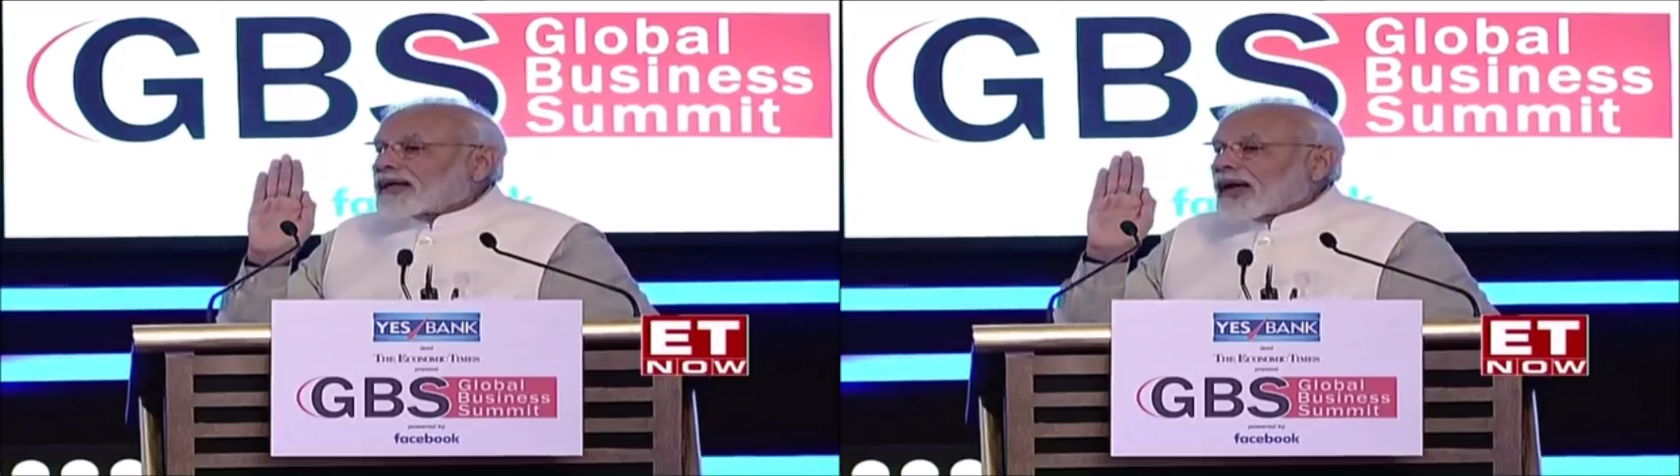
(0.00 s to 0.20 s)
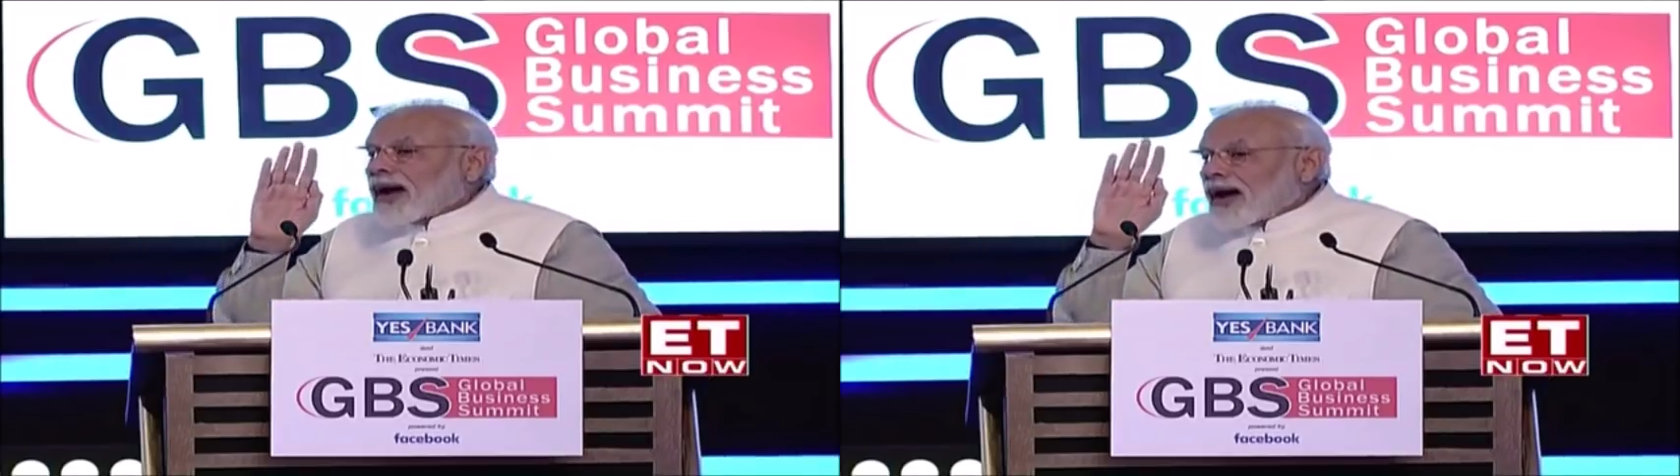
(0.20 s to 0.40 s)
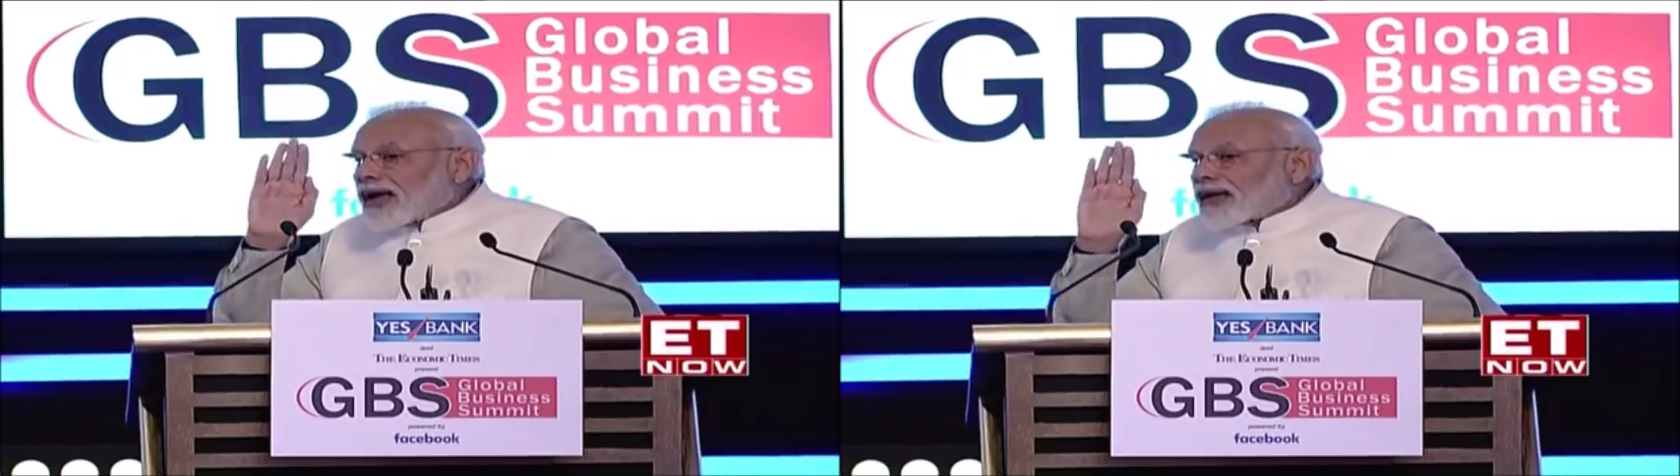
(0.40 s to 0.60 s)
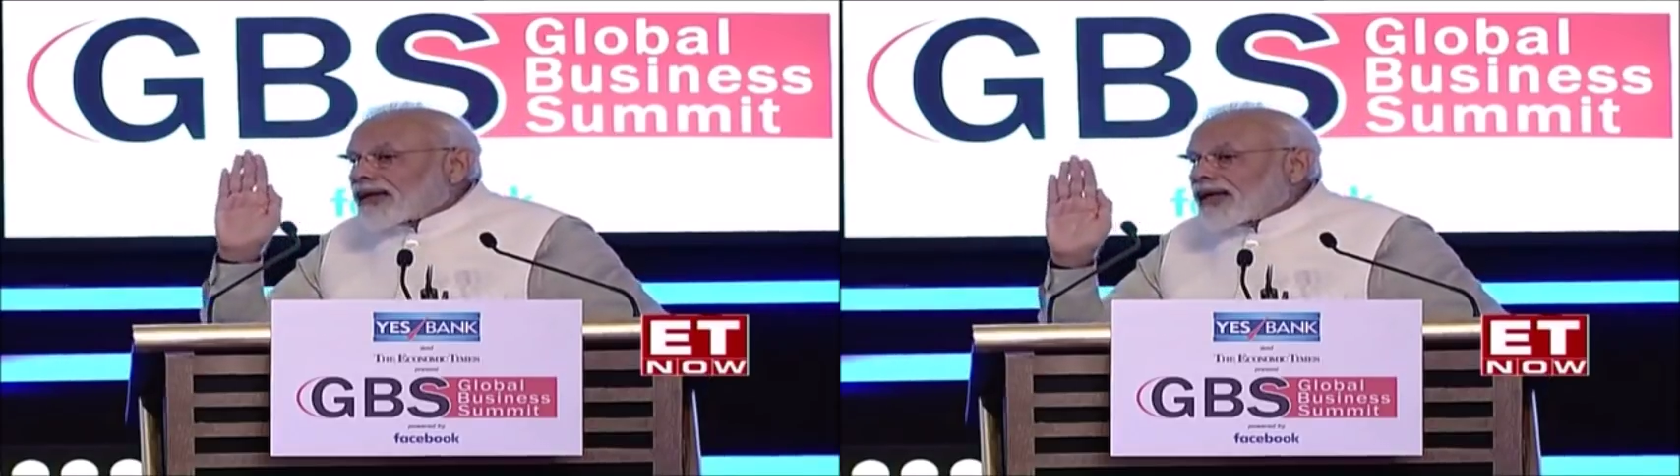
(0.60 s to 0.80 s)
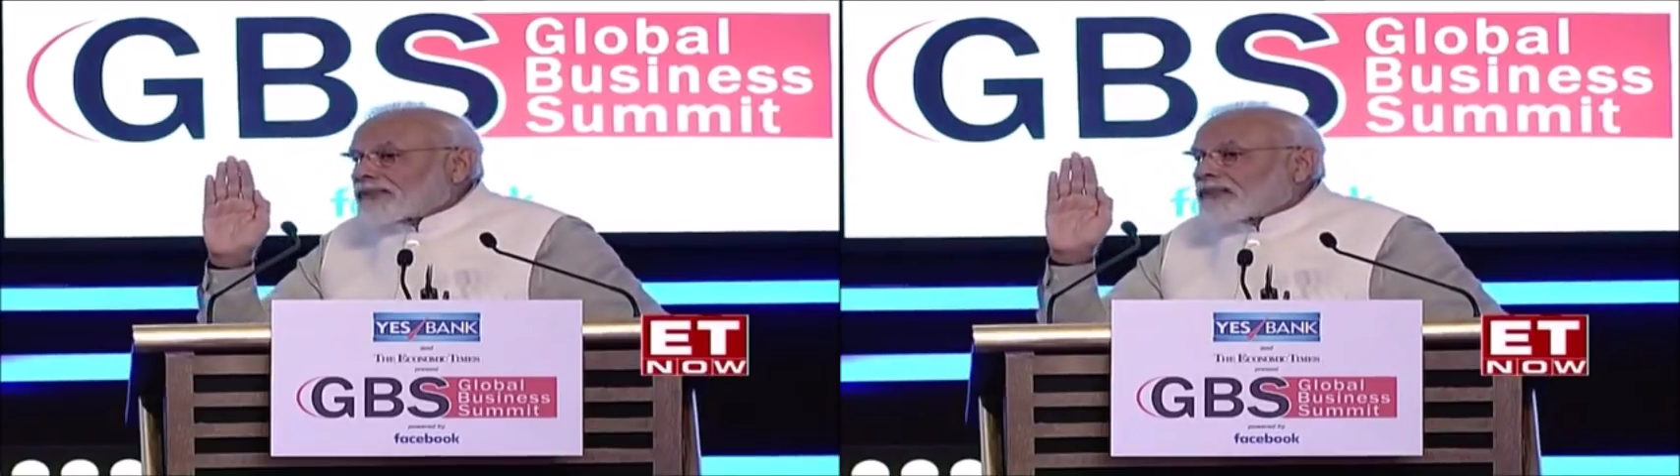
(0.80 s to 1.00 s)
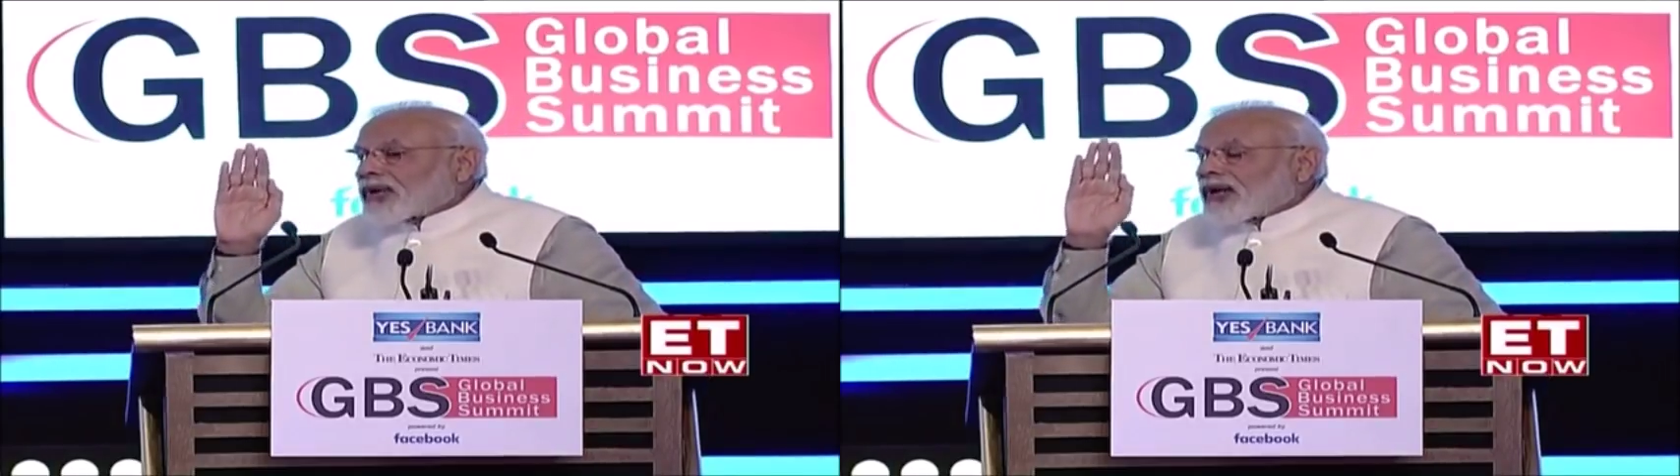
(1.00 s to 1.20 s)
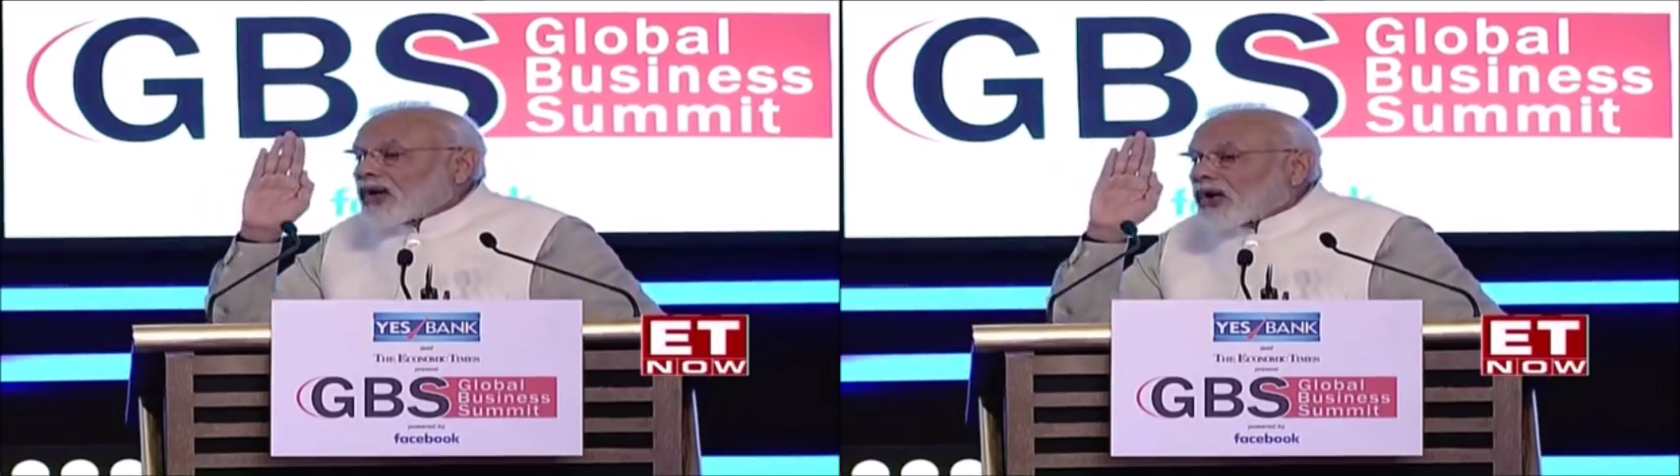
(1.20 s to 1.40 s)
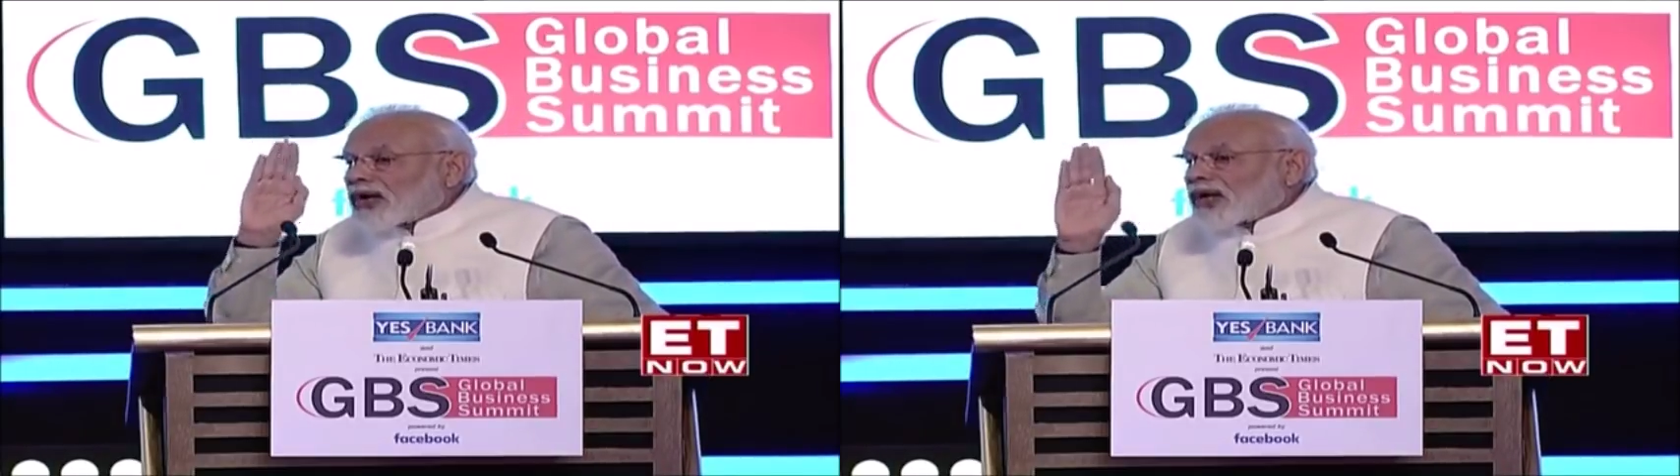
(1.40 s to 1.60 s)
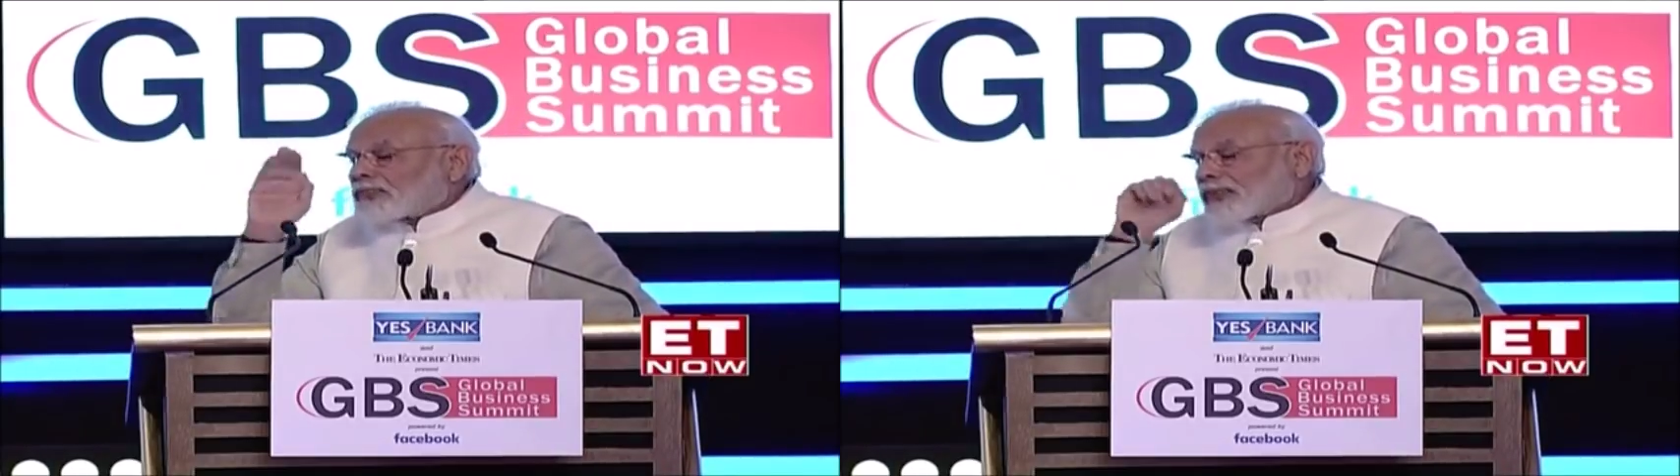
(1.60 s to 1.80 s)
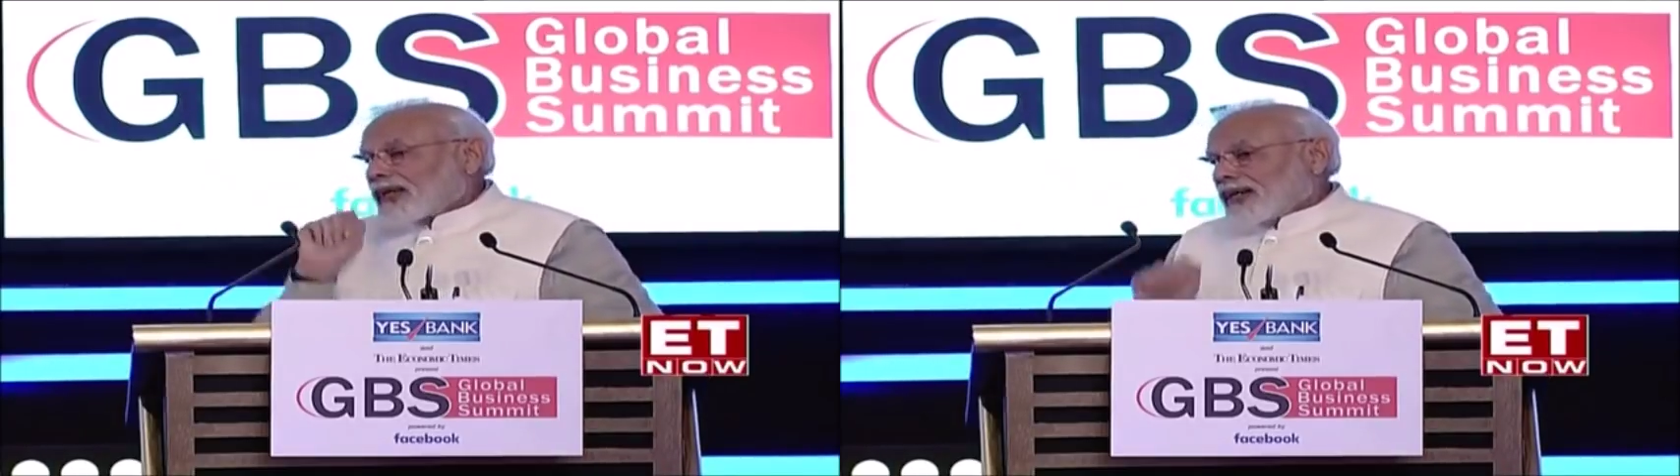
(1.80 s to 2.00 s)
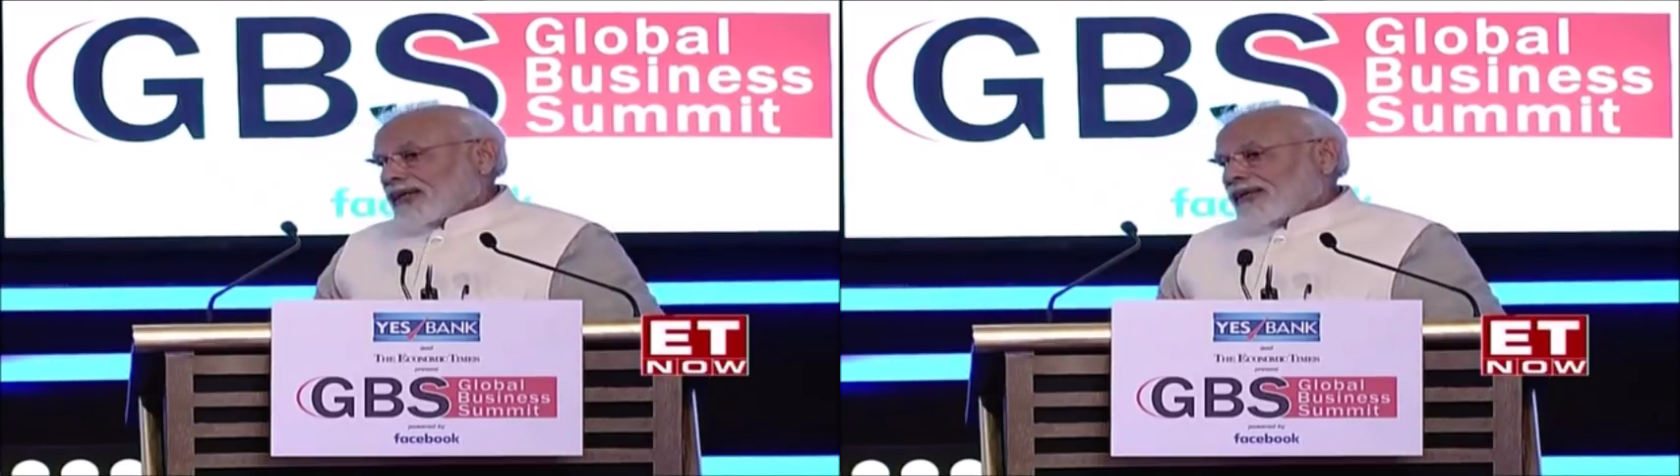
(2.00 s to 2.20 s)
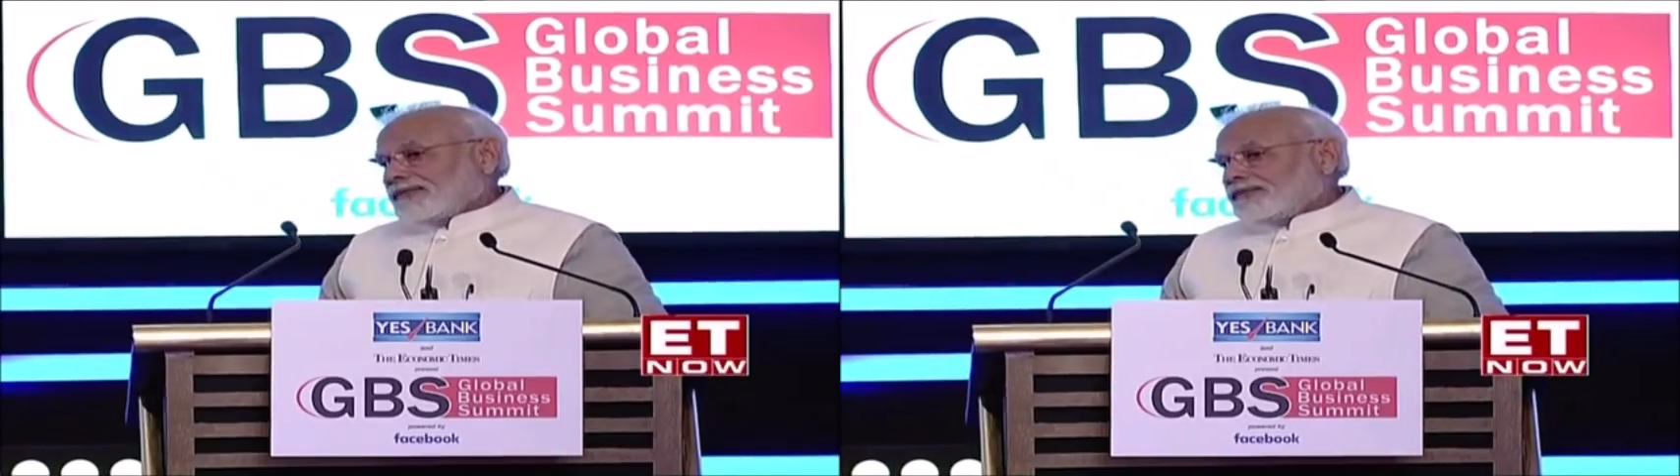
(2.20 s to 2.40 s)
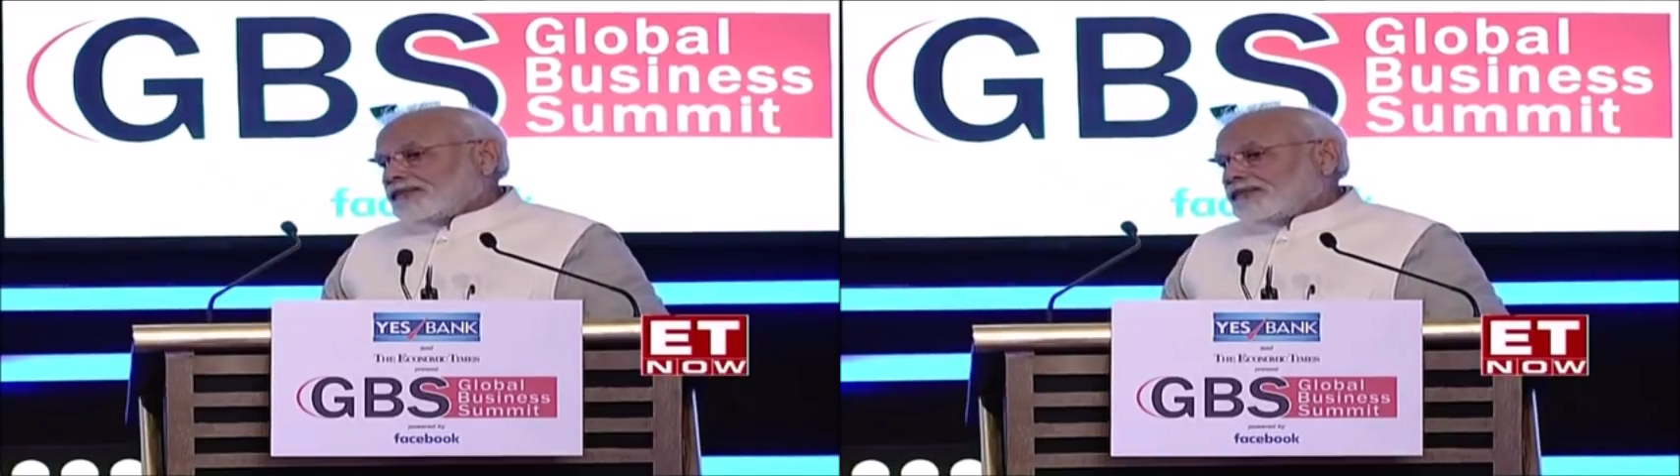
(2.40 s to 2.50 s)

at higher rate for a longer period